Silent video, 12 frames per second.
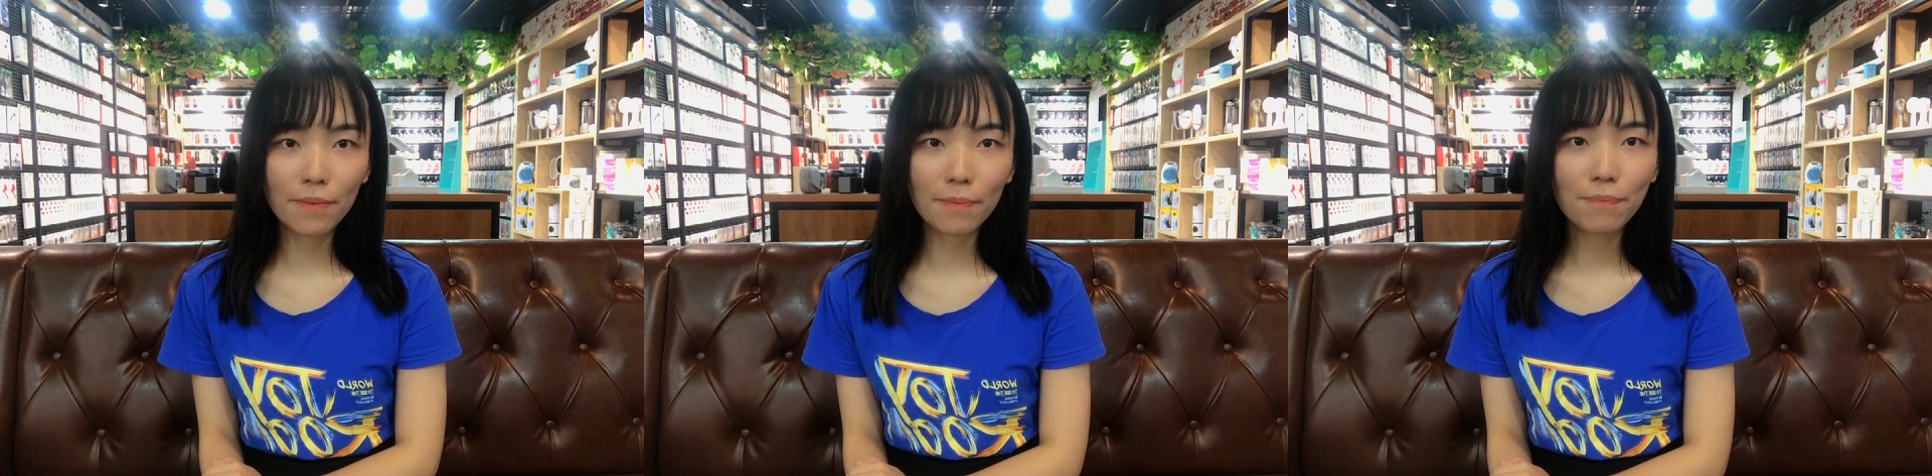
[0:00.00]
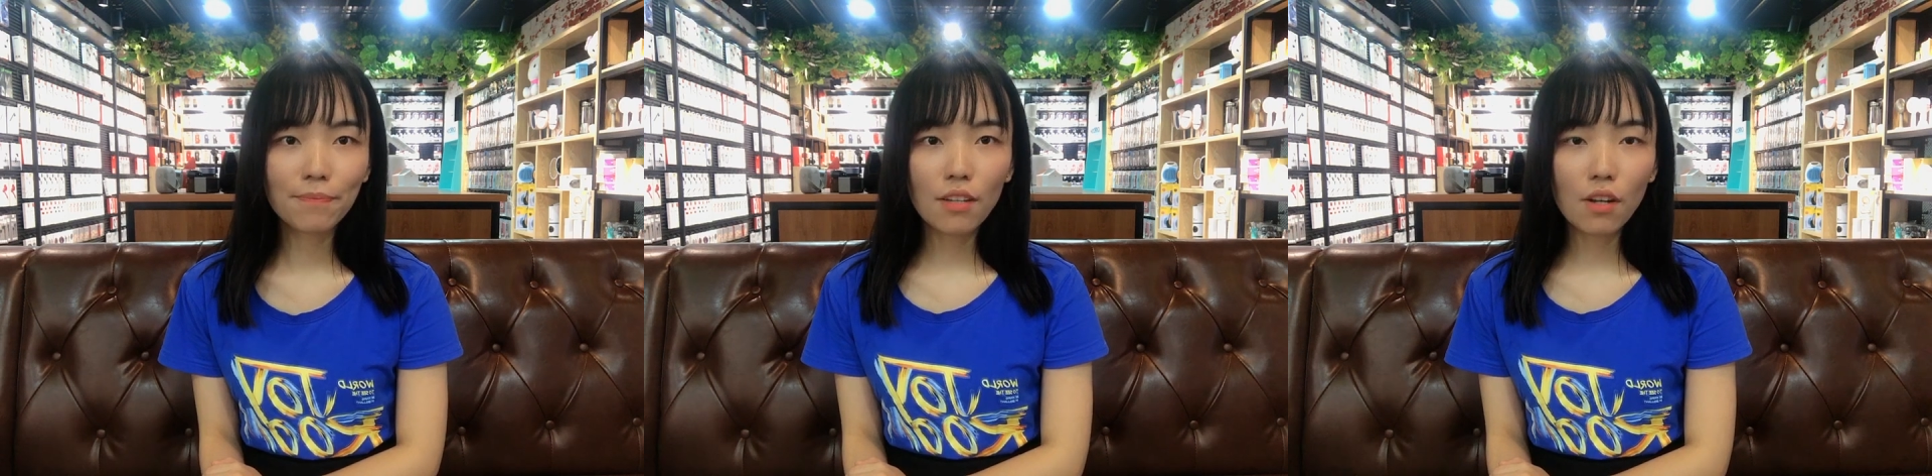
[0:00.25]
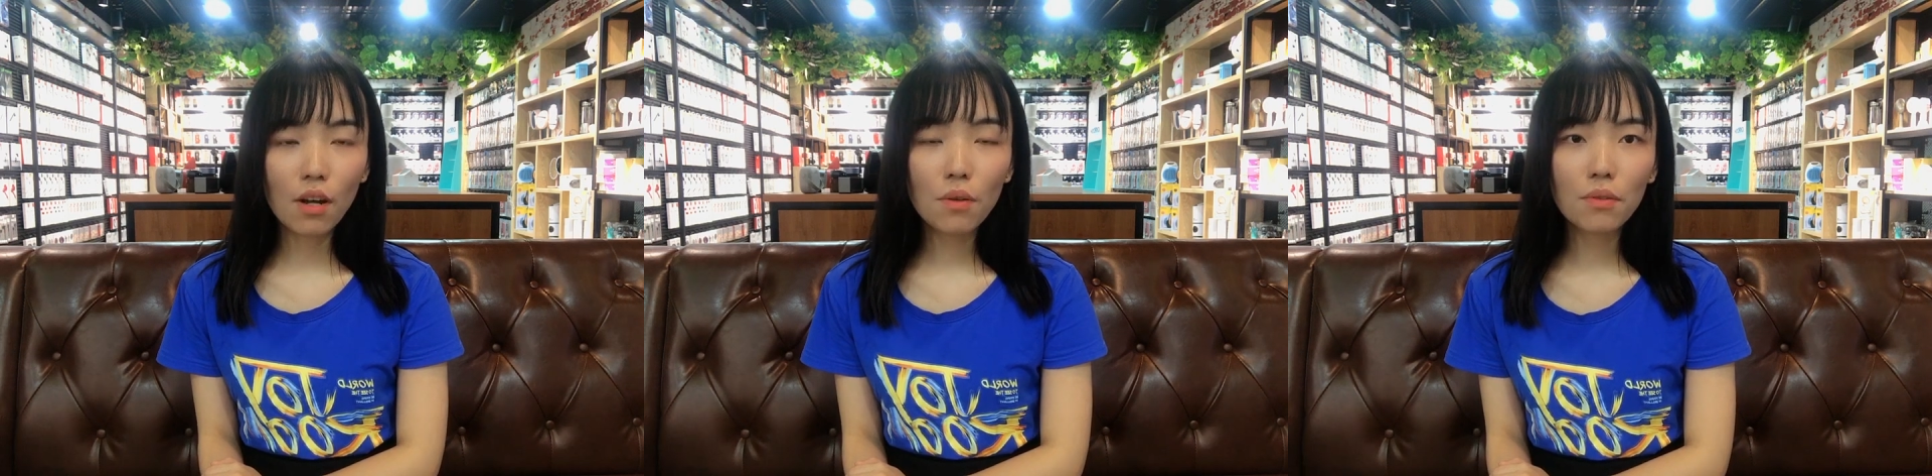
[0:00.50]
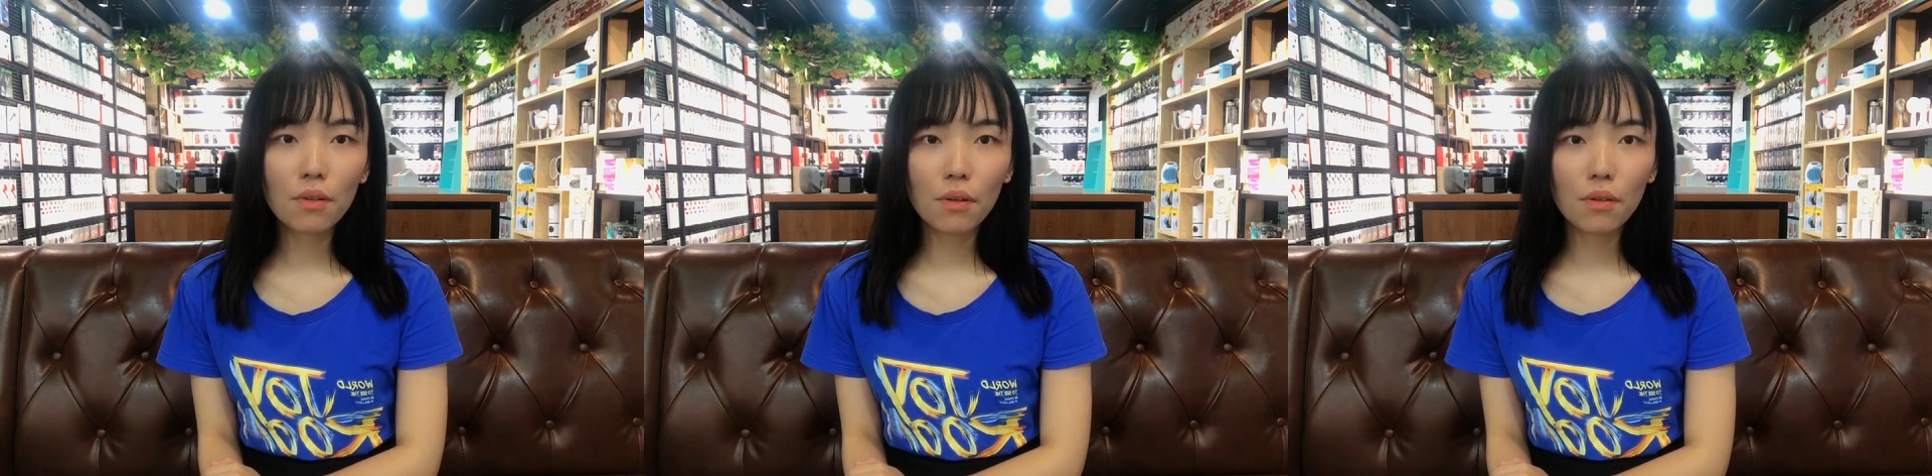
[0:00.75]
And
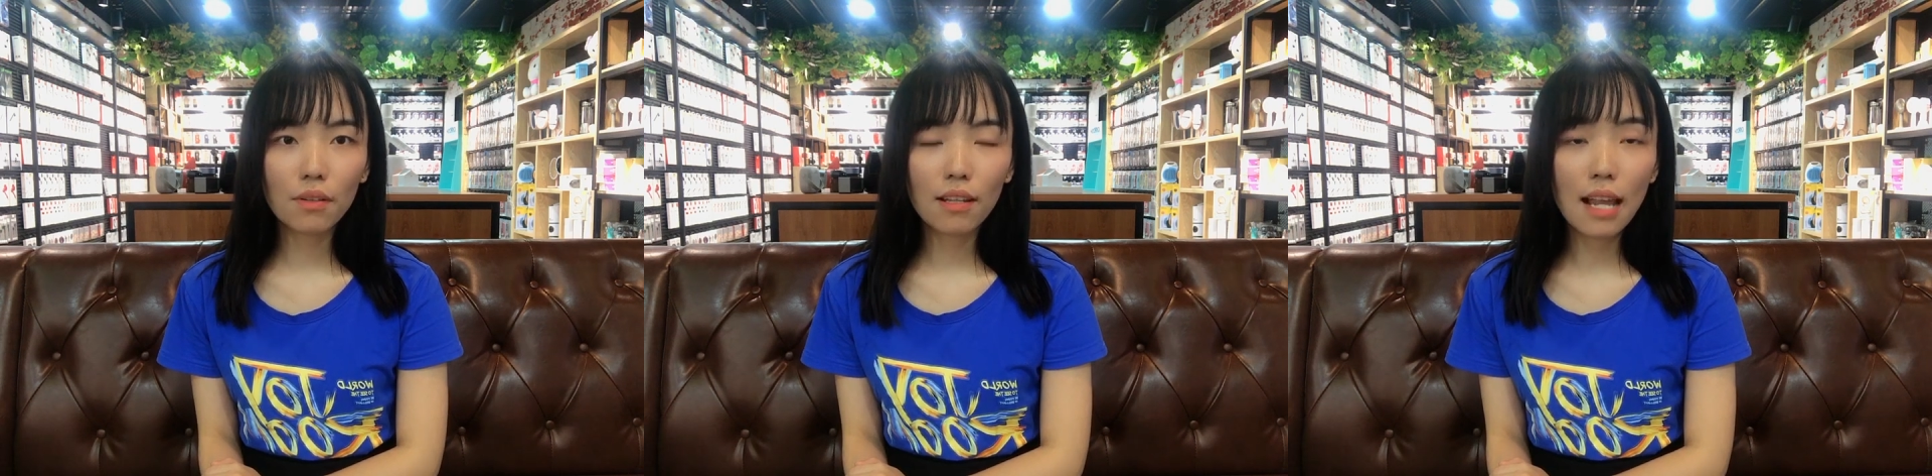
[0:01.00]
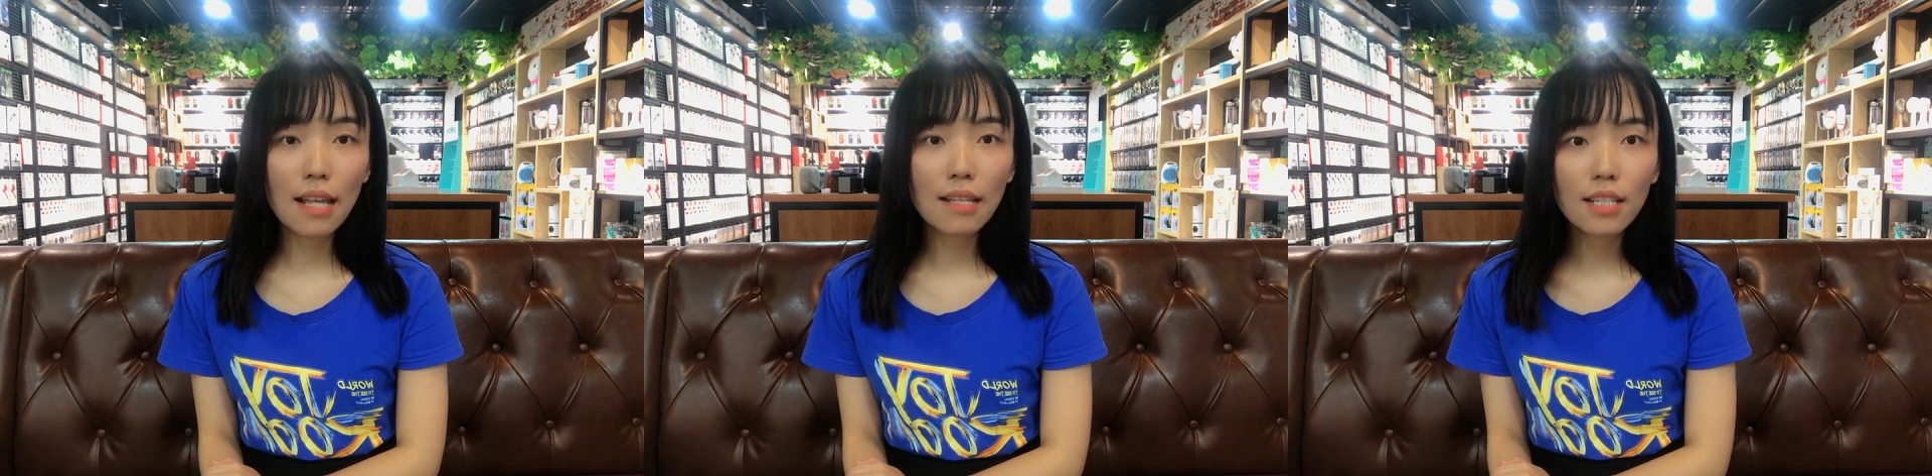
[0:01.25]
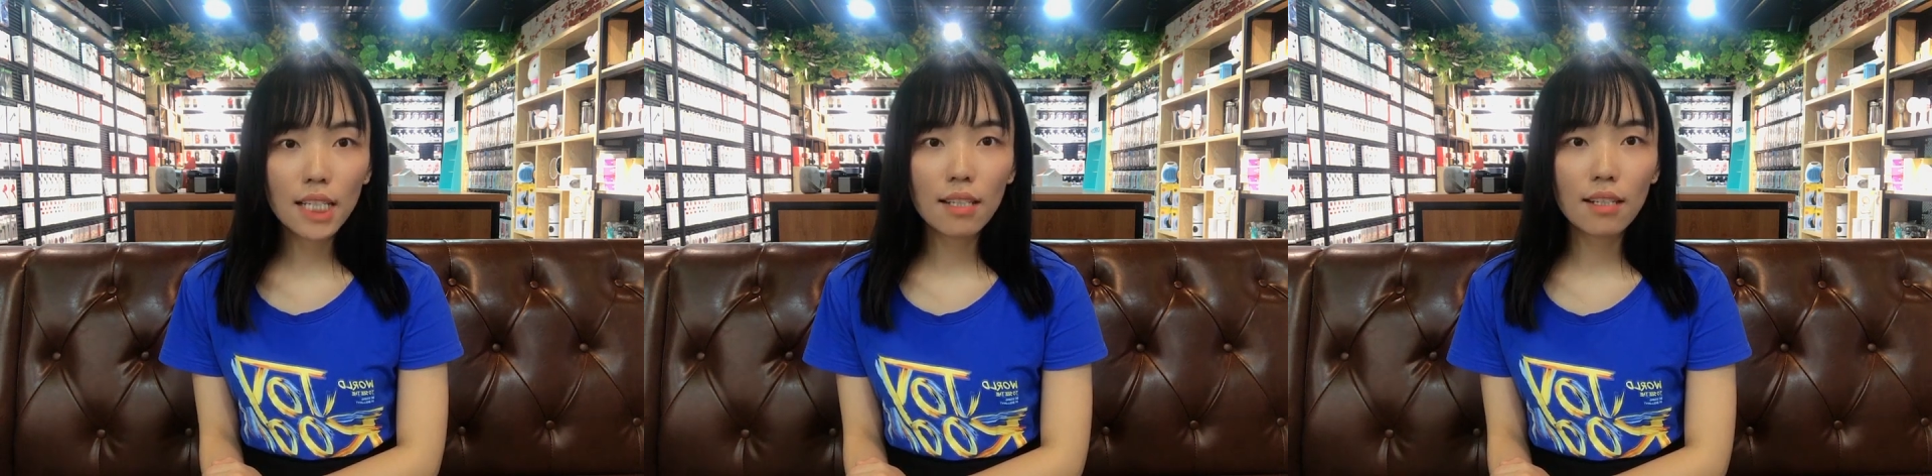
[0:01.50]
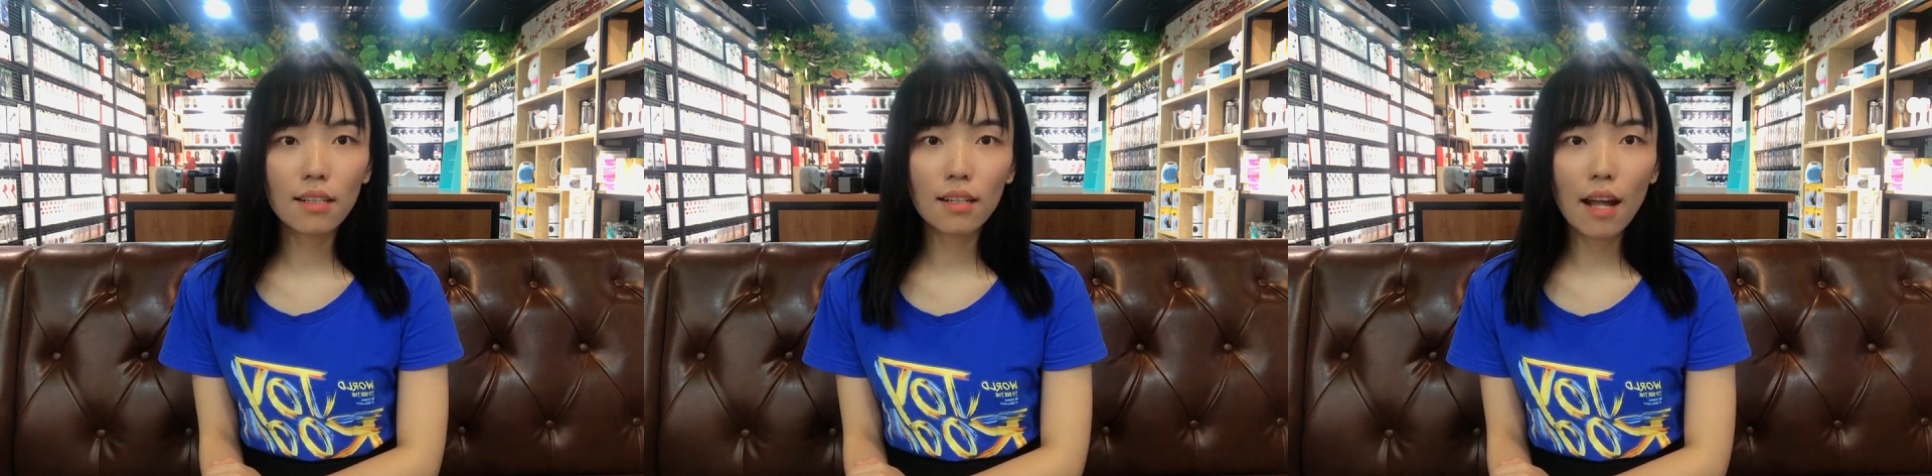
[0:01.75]
also, the last
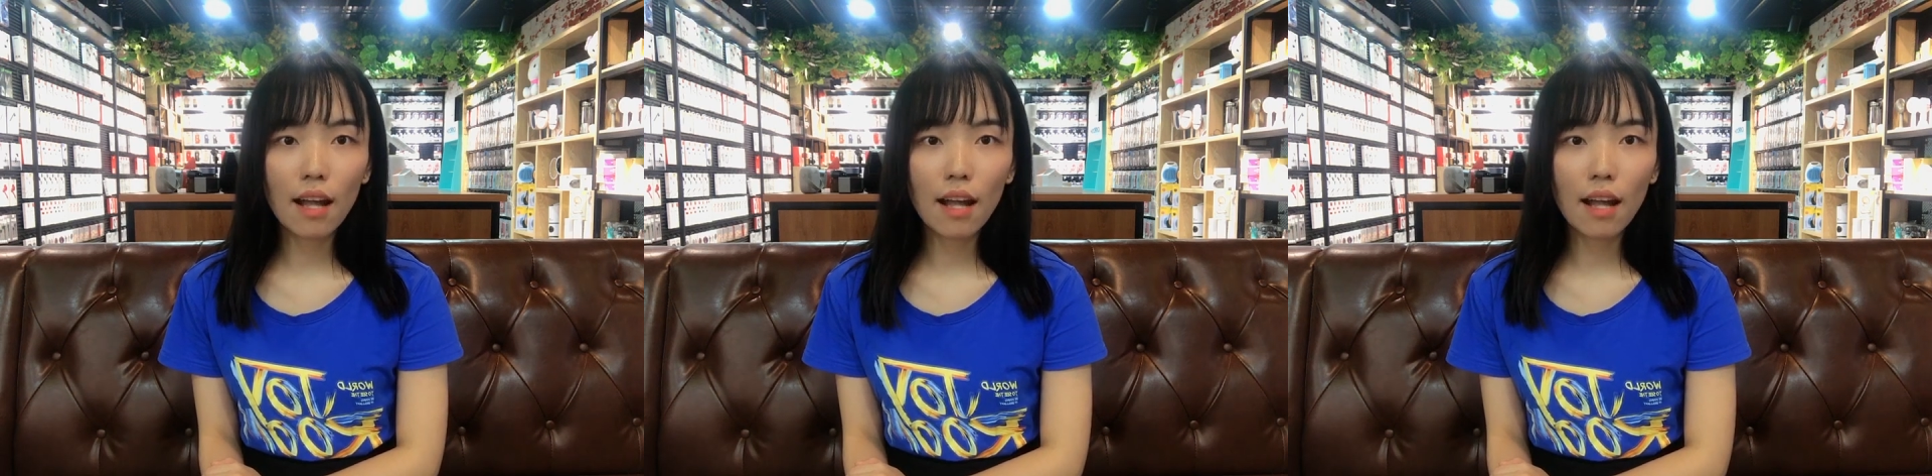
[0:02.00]
year,